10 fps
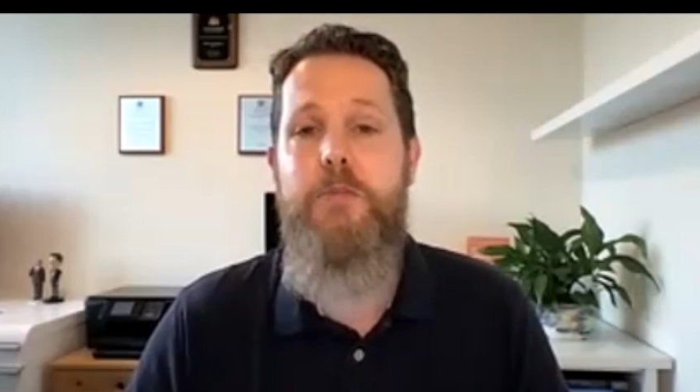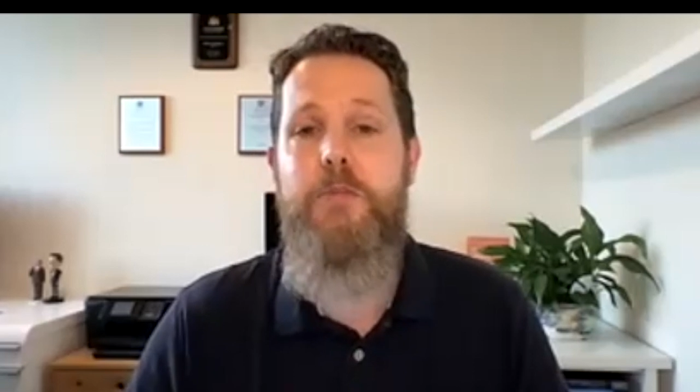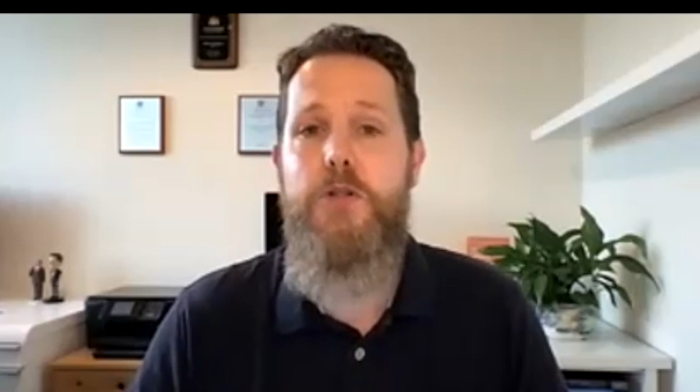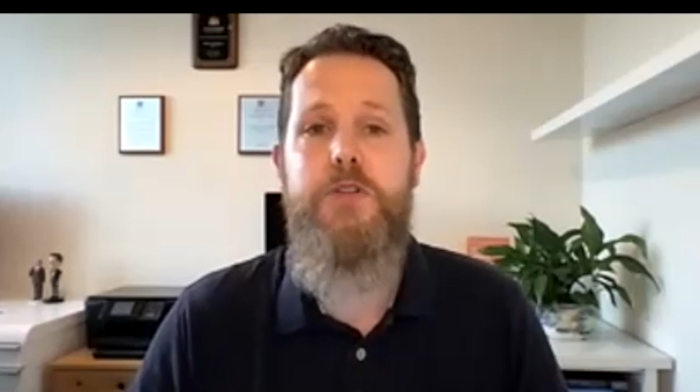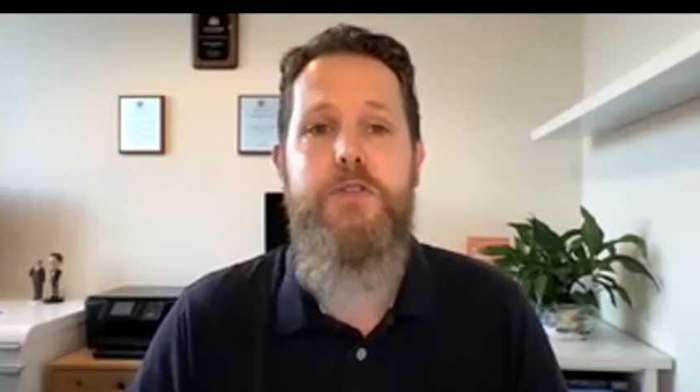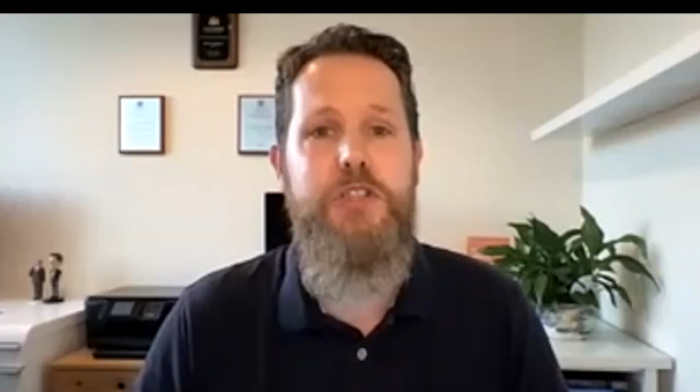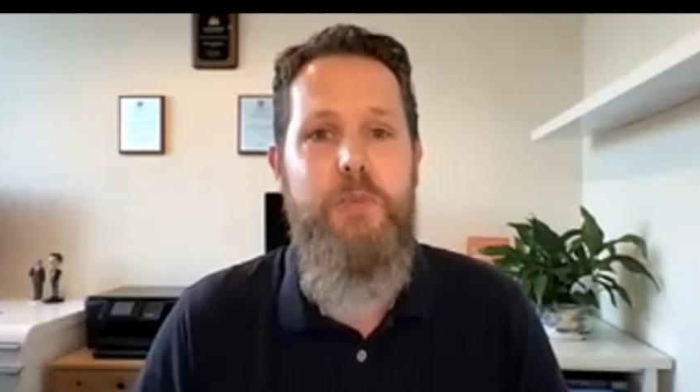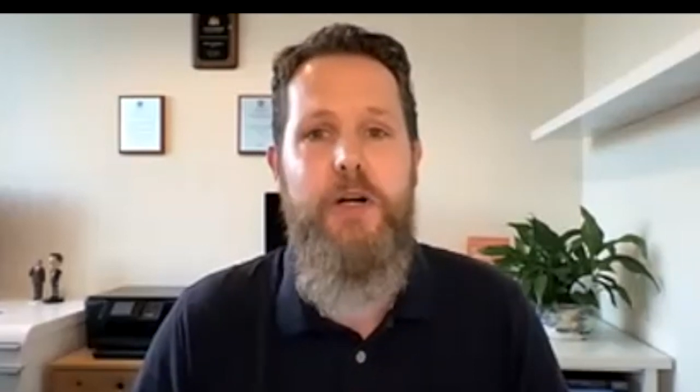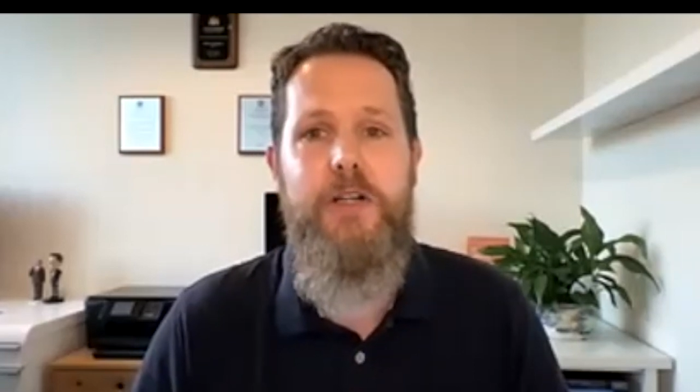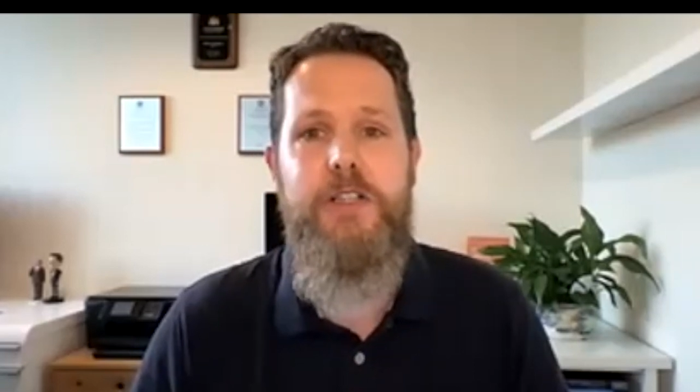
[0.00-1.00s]
most of the
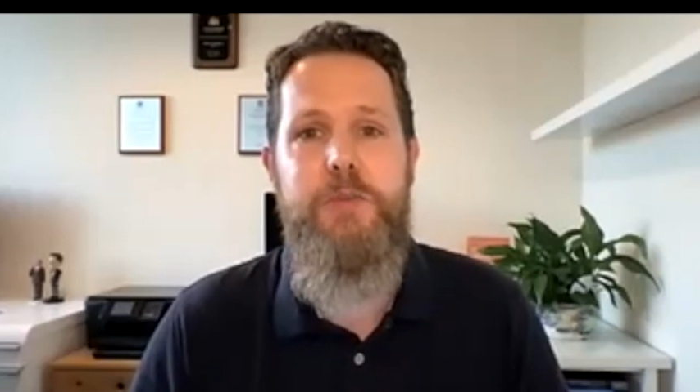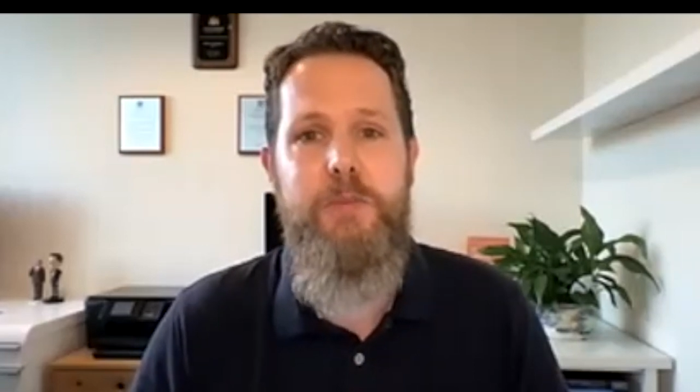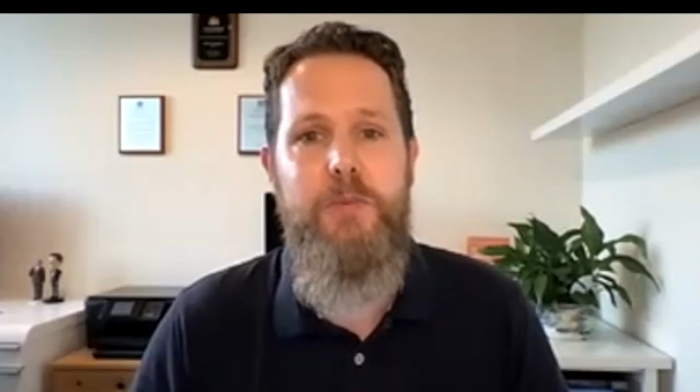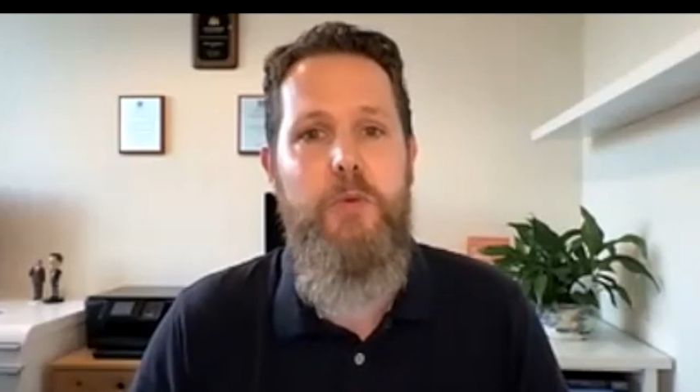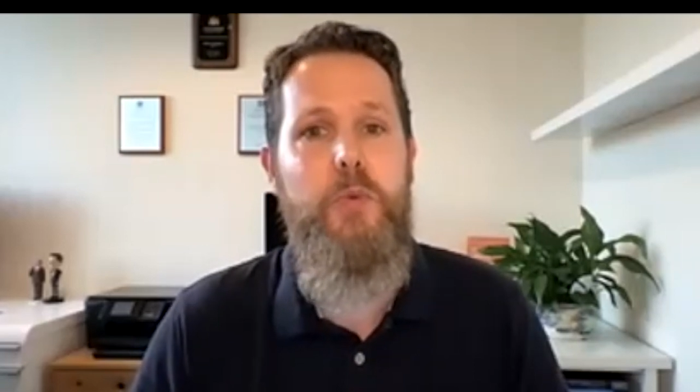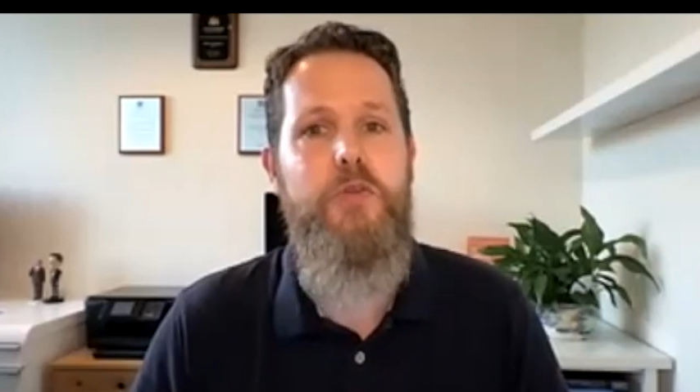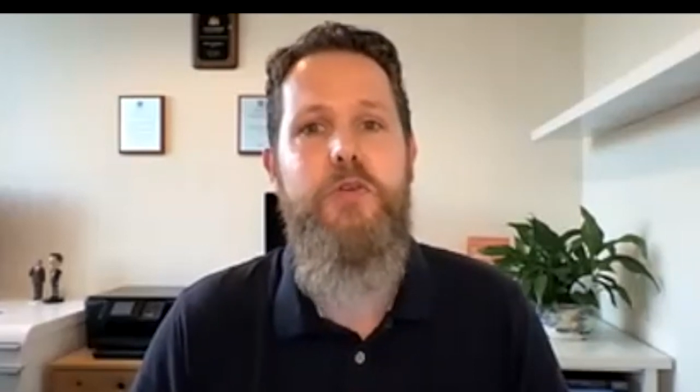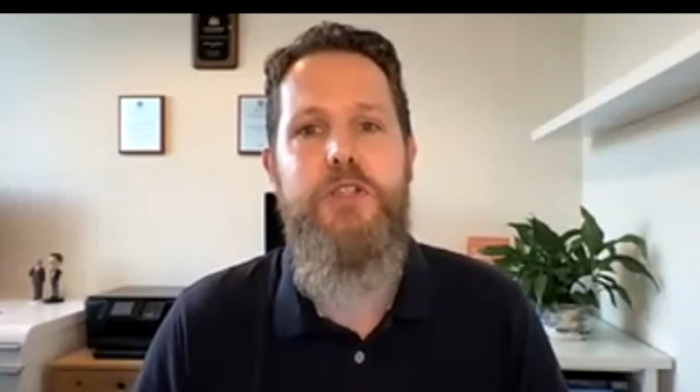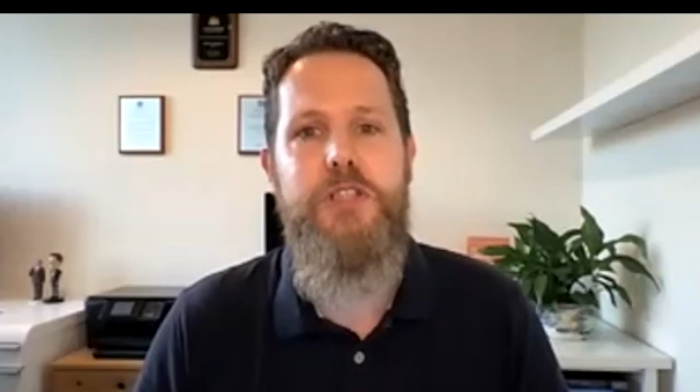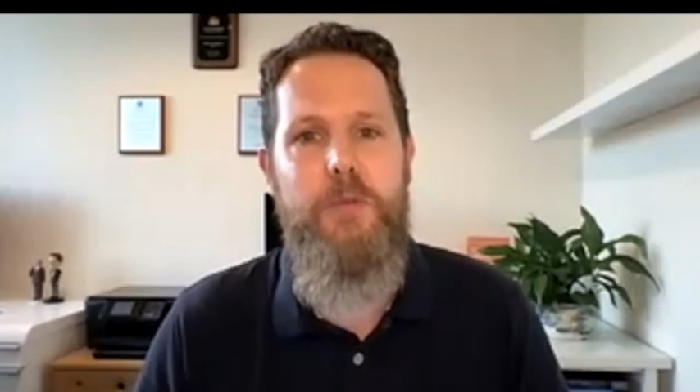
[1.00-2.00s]
smartest people work
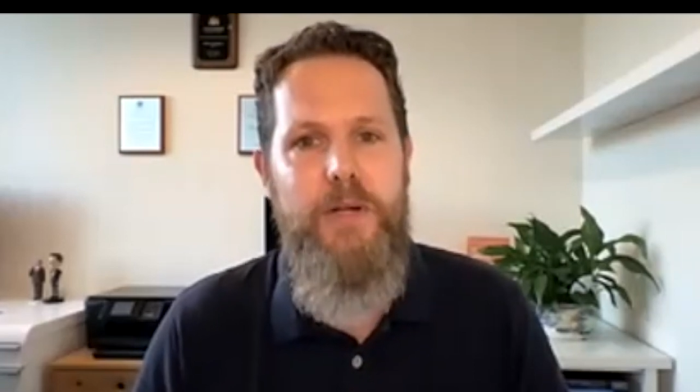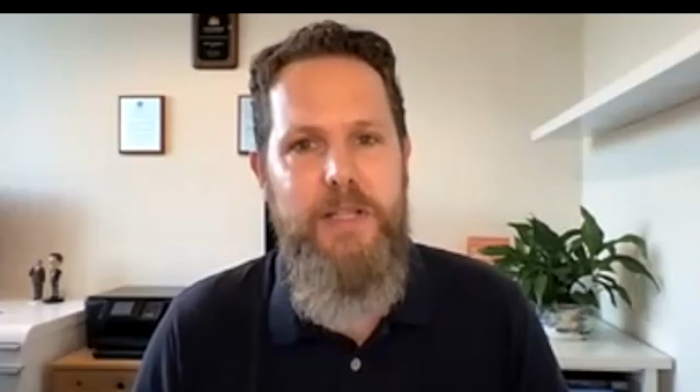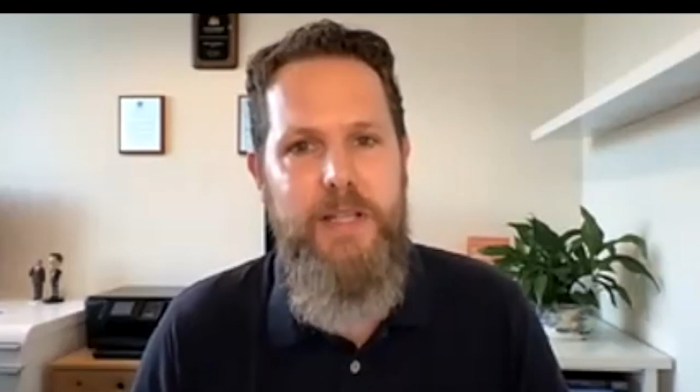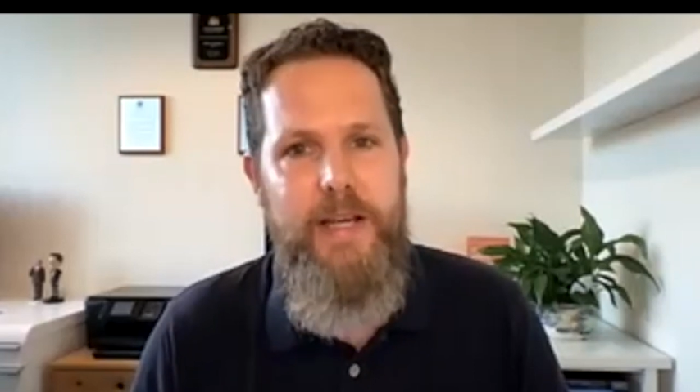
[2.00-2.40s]
for somebody